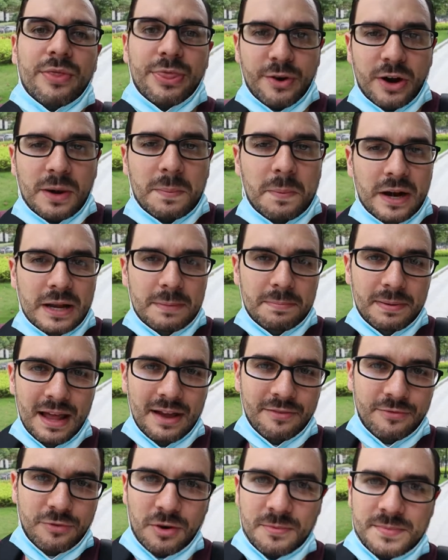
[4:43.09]
third-party
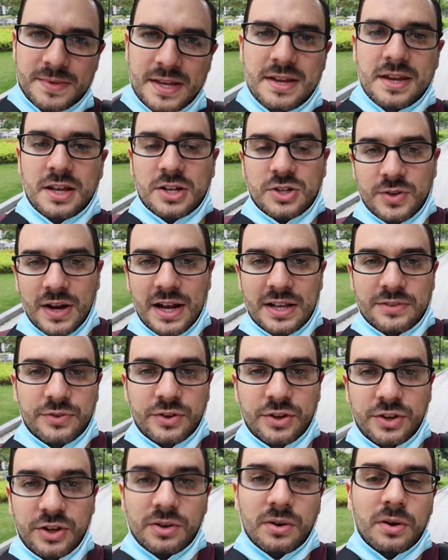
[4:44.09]
platforms that you can transfer
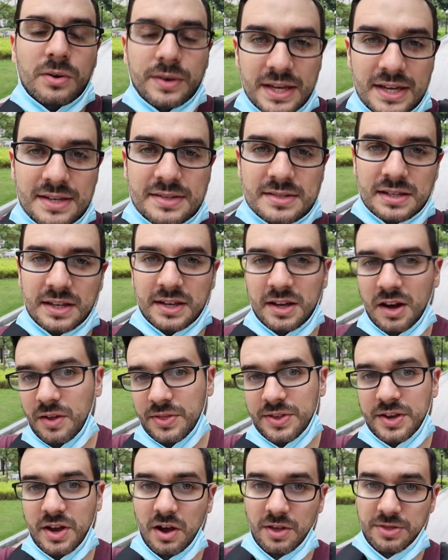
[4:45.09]
Euro easily on
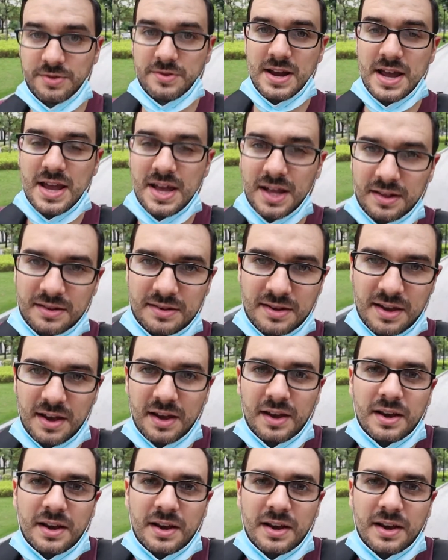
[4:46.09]
the other end.